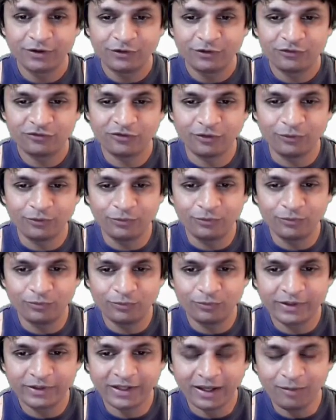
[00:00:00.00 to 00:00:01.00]
So
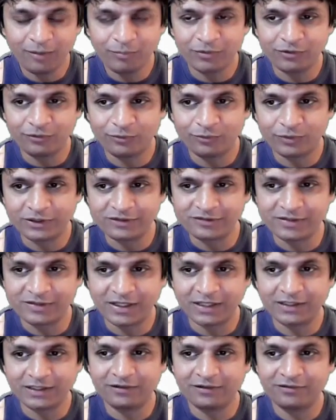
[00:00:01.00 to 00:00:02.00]
what happened was
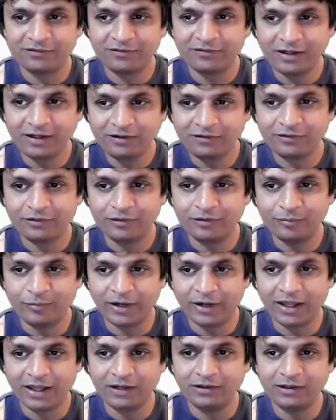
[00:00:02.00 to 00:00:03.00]
that it sent the
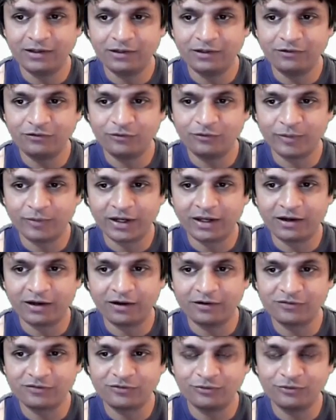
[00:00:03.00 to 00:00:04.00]
brand into my
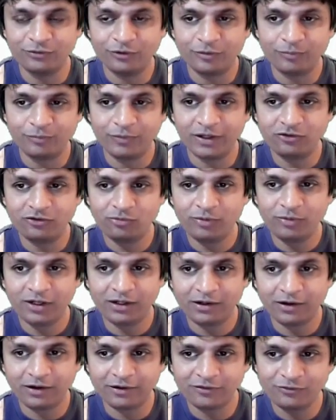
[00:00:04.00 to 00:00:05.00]
cars2.php,
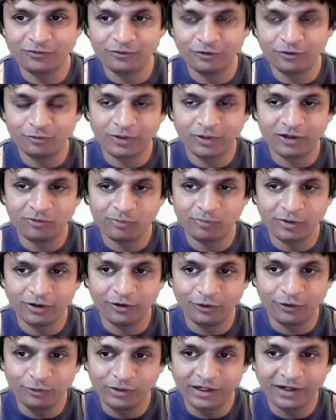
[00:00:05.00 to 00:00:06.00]
and
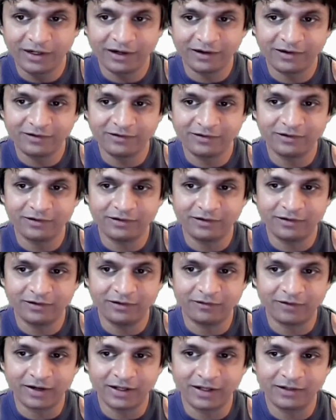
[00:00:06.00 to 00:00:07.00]
cars2.php only returned the
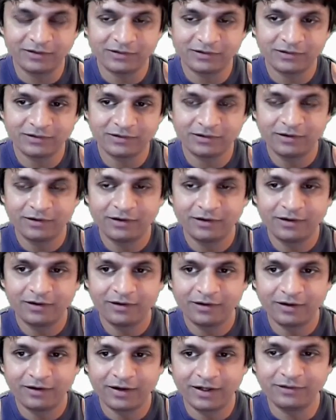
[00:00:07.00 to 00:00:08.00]
right
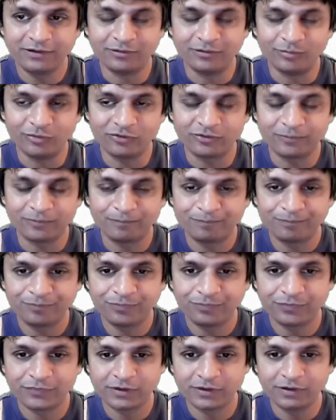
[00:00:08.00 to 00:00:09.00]
items.
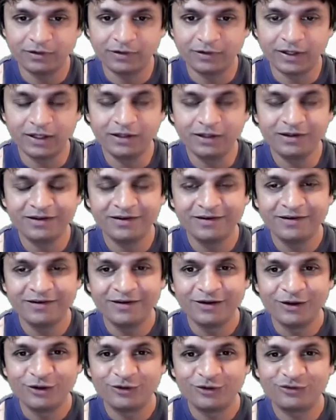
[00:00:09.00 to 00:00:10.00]
Okay.
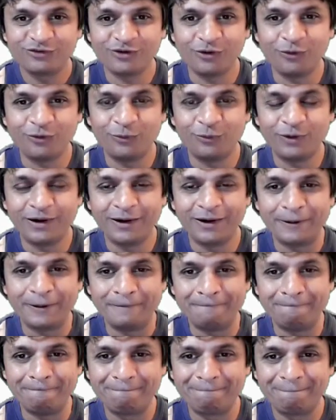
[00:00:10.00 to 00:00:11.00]

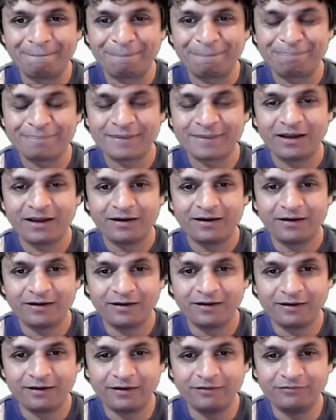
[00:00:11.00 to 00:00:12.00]
So
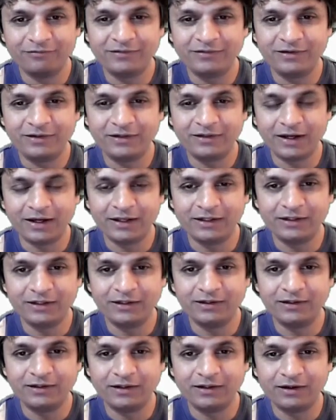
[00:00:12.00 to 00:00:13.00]
I've
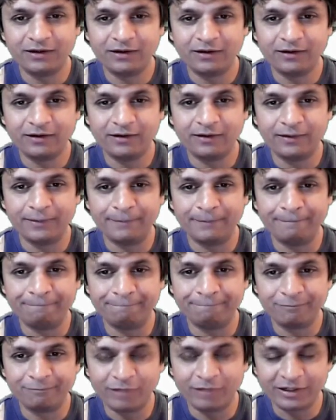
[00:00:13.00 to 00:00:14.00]
done
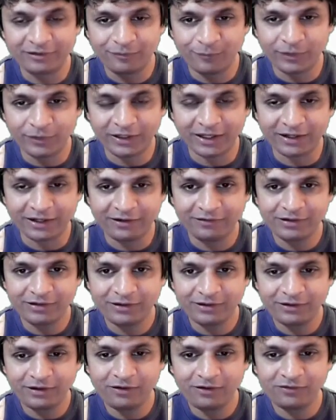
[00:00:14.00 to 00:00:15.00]
multiple
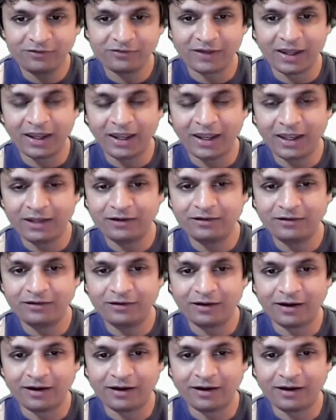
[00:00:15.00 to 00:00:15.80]
activities, and